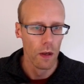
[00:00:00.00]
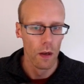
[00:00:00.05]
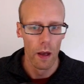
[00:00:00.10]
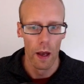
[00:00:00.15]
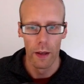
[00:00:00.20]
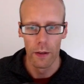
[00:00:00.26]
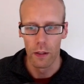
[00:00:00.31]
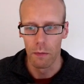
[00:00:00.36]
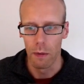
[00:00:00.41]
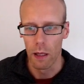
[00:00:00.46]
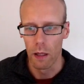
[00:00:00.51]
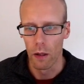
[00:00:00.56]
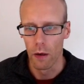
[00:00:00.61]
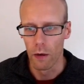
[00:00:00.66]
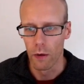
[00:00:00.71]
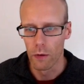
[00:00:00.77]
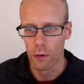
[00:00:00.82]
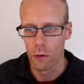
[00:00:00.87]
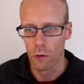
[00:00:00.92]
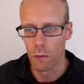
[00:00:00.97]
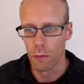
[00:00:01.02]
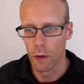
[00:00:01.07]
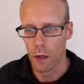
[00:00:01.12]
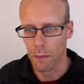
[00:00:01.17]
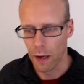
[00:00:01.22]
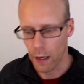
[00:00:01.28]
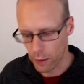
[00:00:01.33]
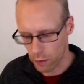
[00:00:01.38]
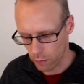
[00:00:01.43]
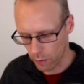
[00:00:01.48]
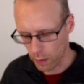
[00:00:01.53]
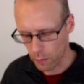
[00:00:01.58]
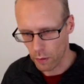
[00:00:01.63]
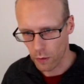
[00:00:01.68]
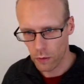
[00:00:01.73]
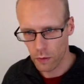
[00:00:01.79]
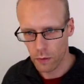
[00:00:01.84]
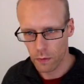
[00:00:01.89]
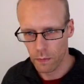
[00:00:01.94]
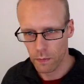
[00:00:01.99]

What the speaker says: That's a bit long, so we'll put it back to what it was.